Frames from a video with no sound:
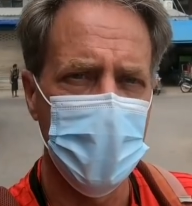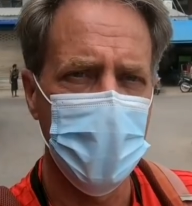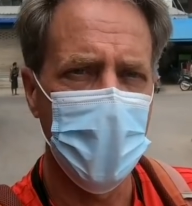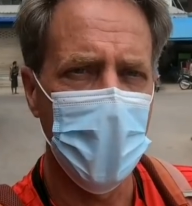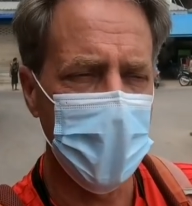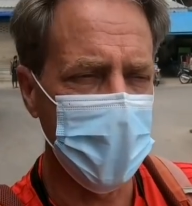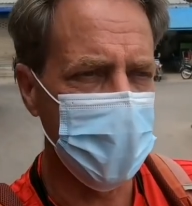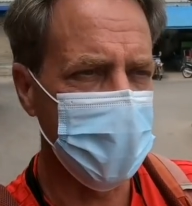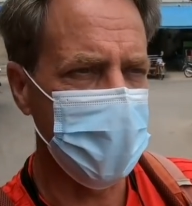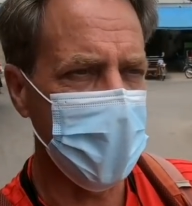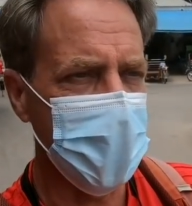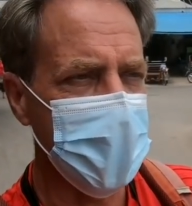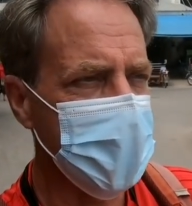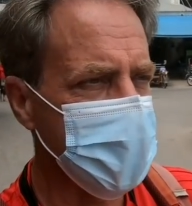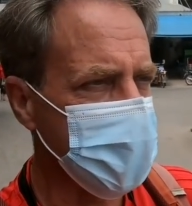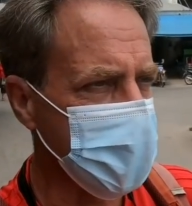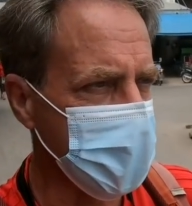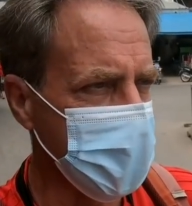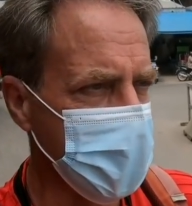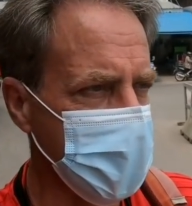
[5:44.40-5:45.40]
One
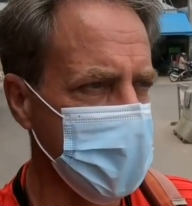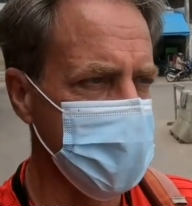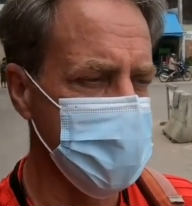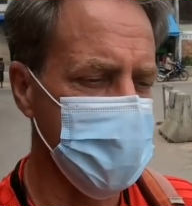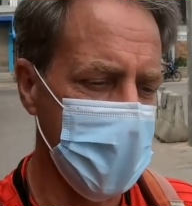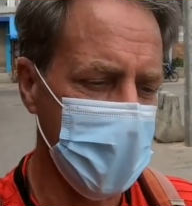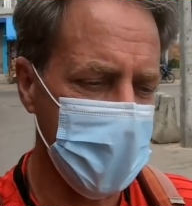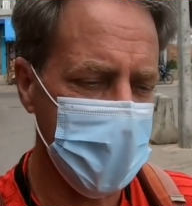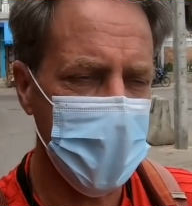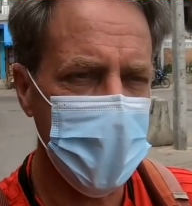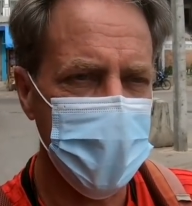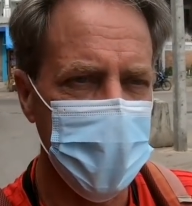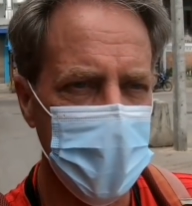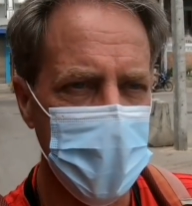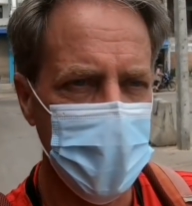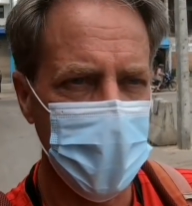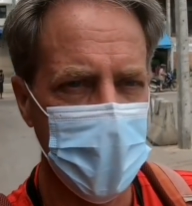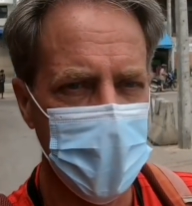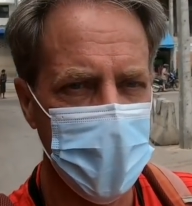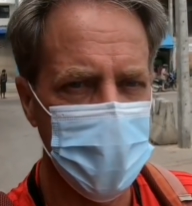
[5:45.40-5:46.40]
funny thing is that
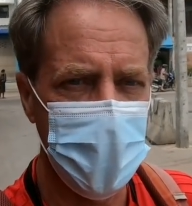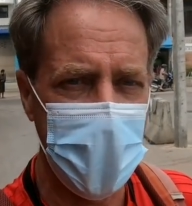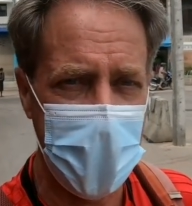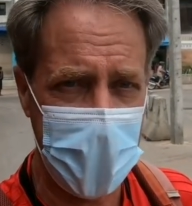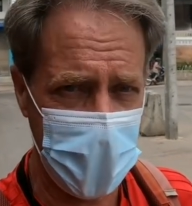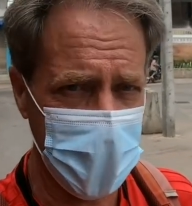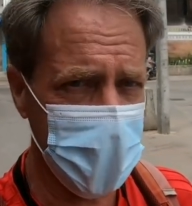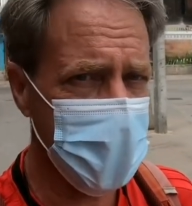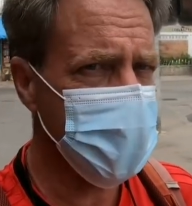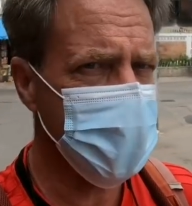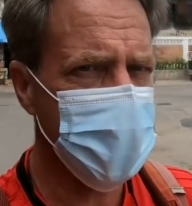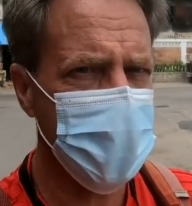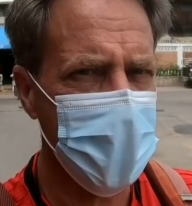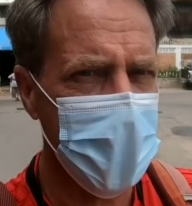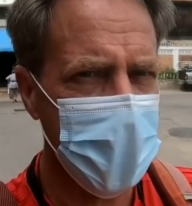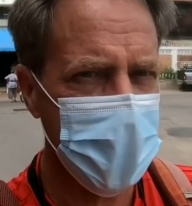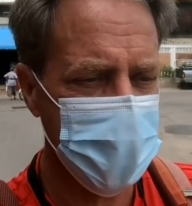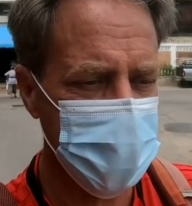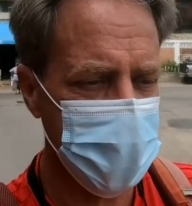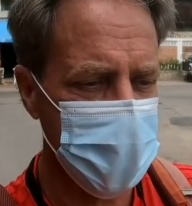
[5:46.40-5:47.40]
even with Power
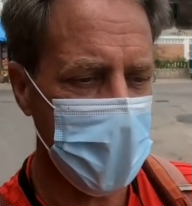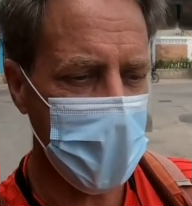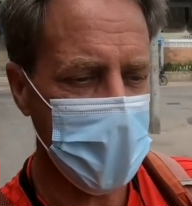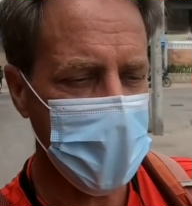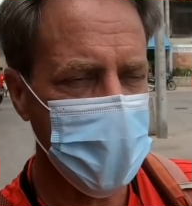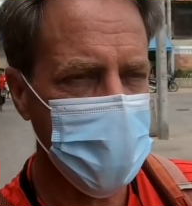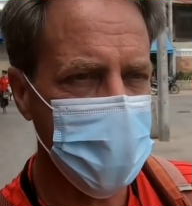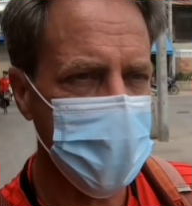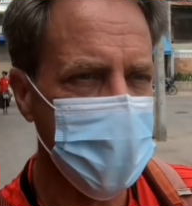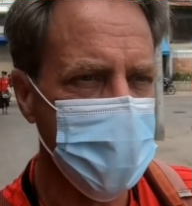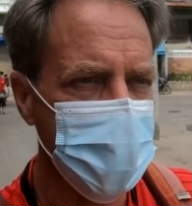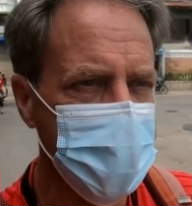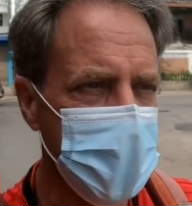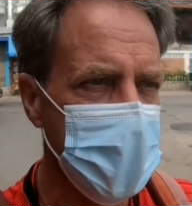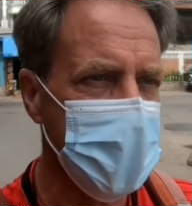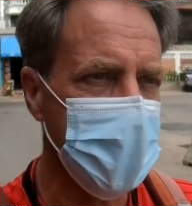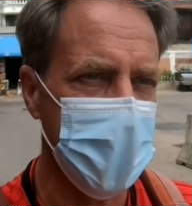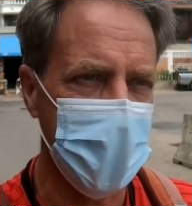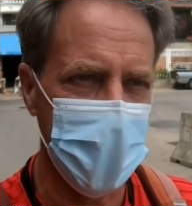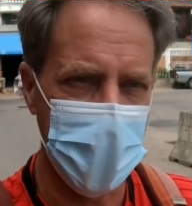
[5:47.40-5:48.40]
Director, I couldn't
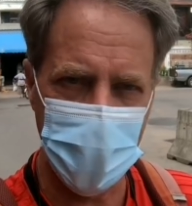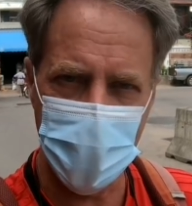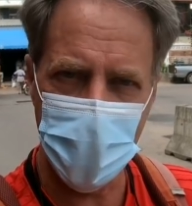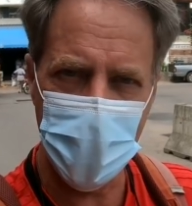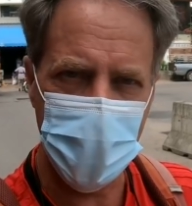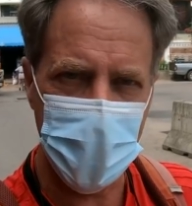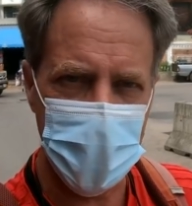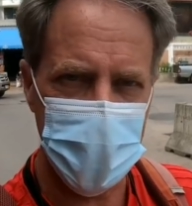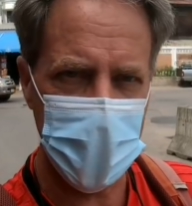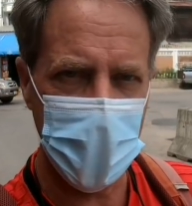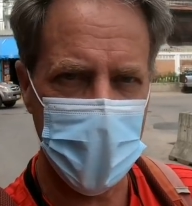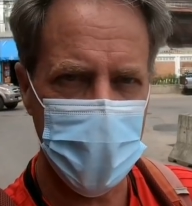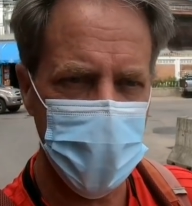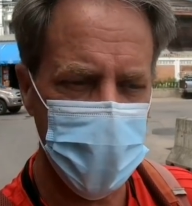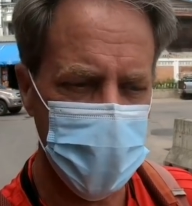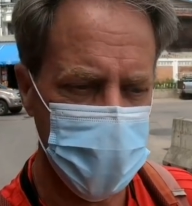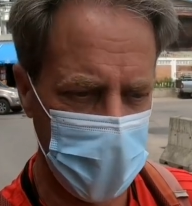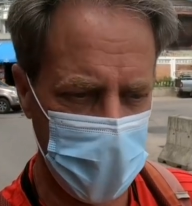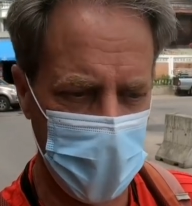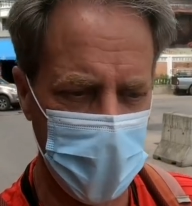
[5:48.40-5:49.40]
be 100%
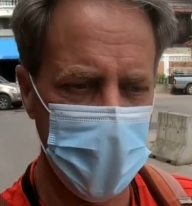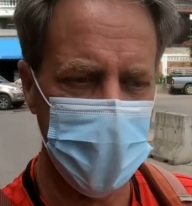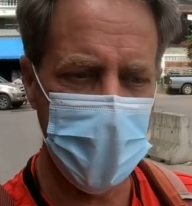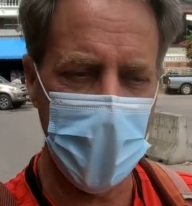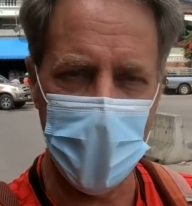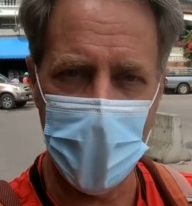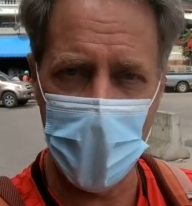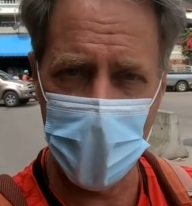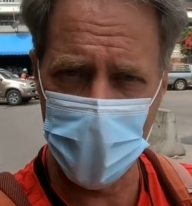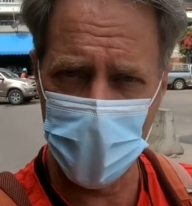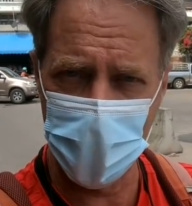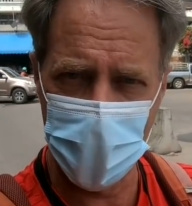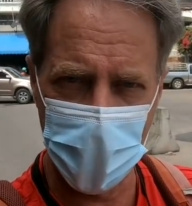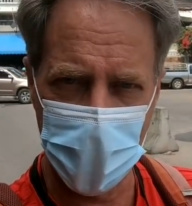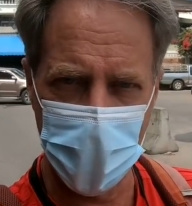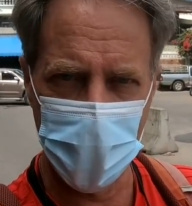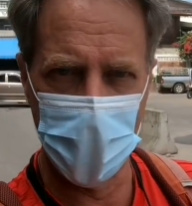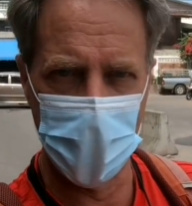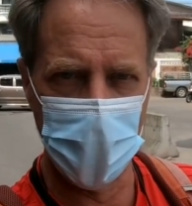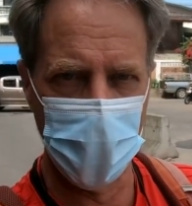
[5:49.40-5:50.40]
sure that
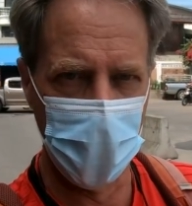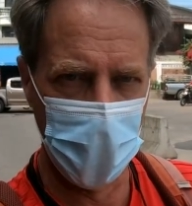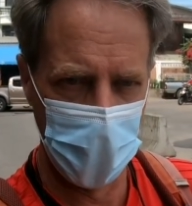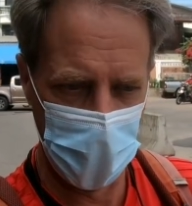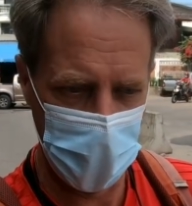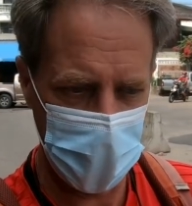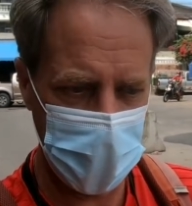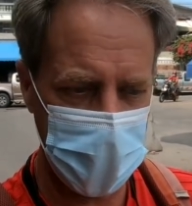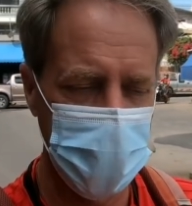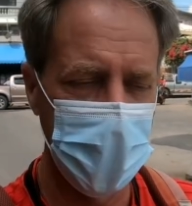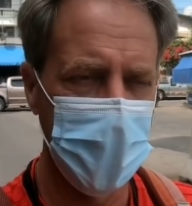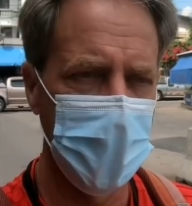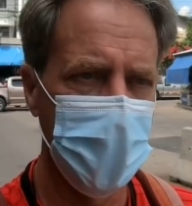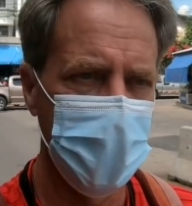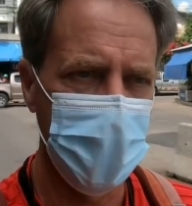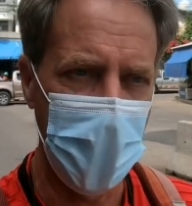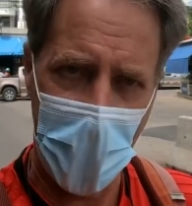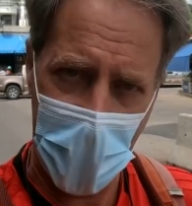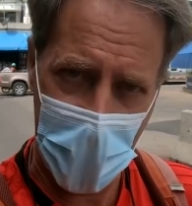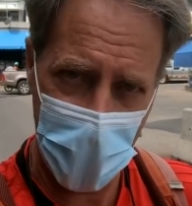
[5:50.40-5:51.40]
everything would work
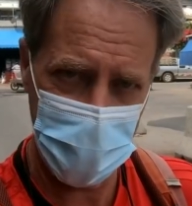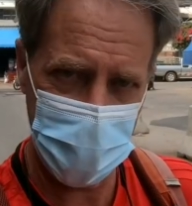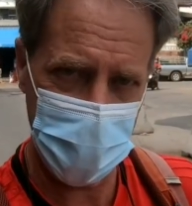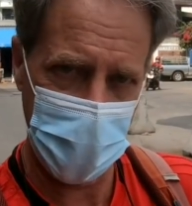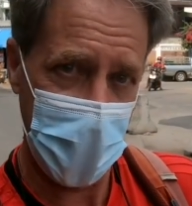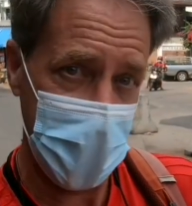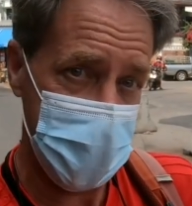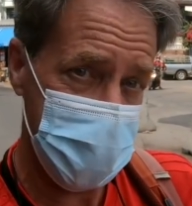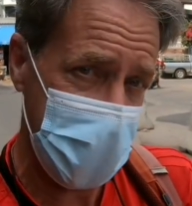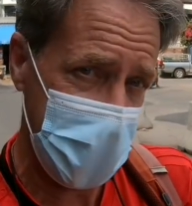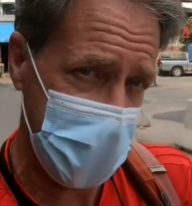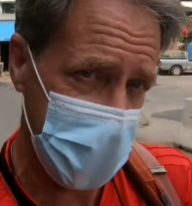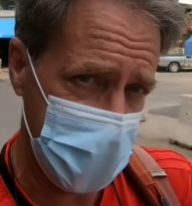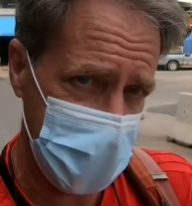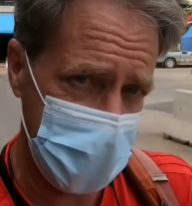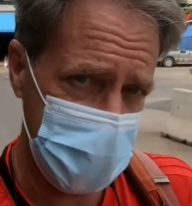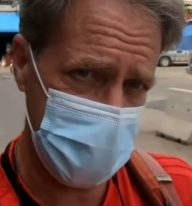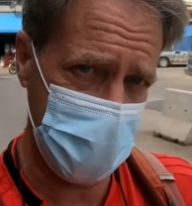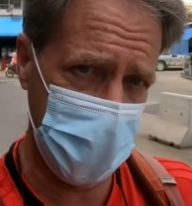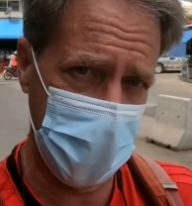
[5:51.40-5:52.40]
after I
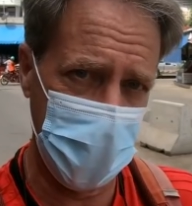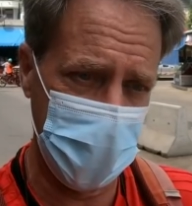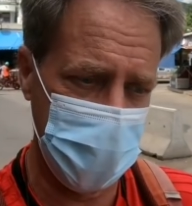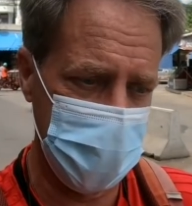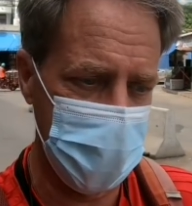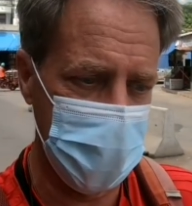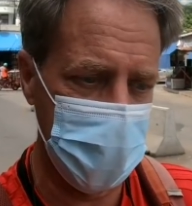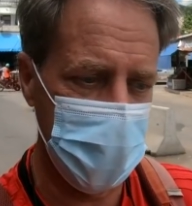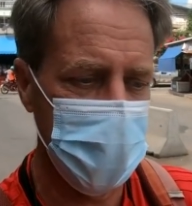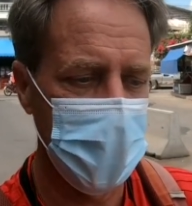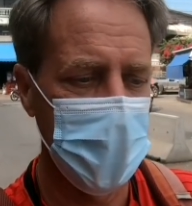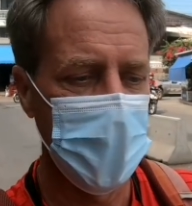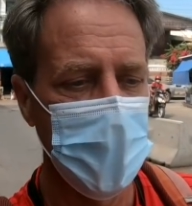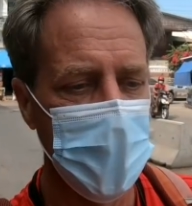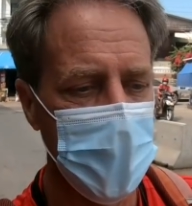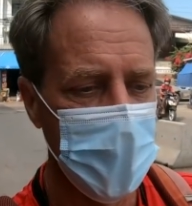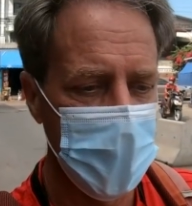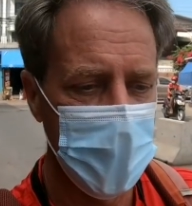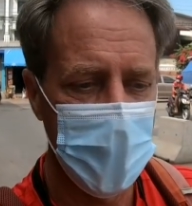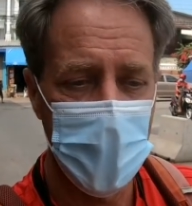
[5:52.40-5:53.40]
paid for the
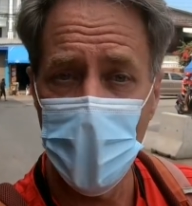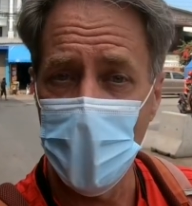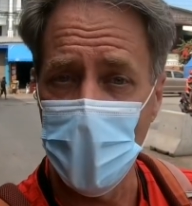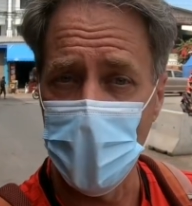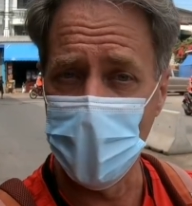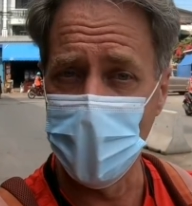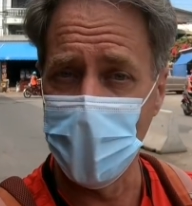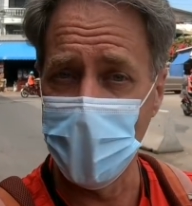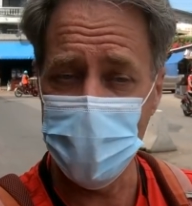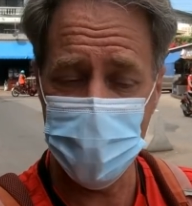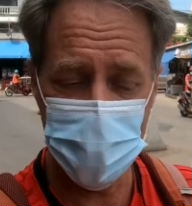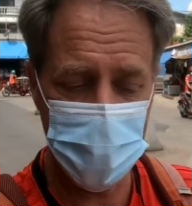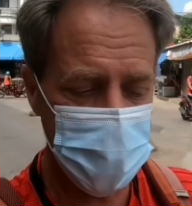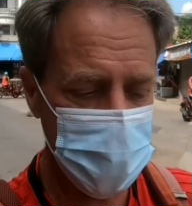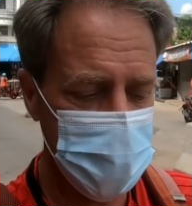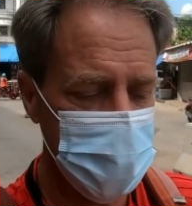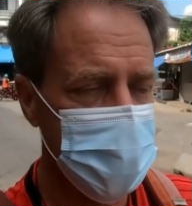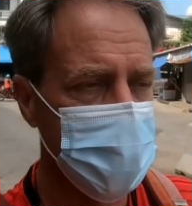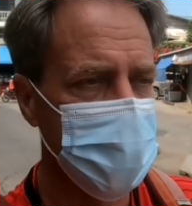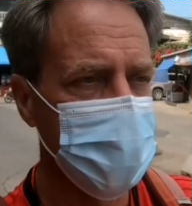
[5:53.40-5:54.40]

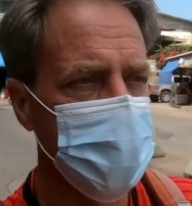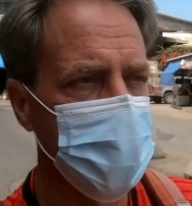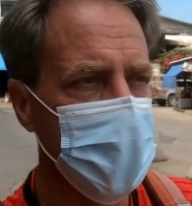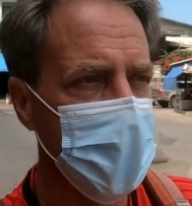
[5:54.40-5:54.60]
license.